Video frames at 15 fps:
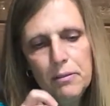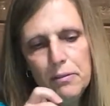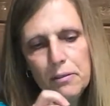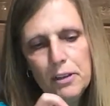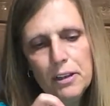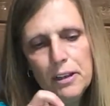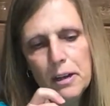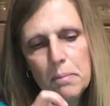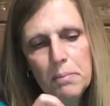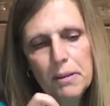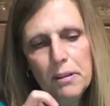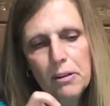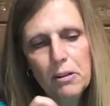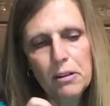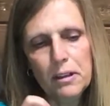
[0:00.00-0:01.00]
You get up in
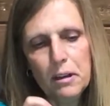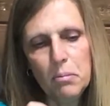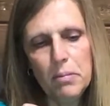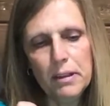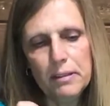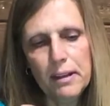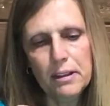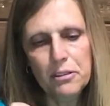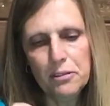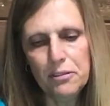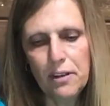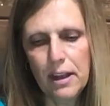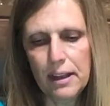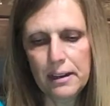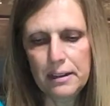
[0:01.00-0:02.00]
there a little bit, that's
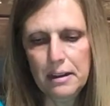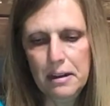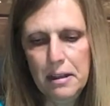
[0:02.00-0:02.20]
fine.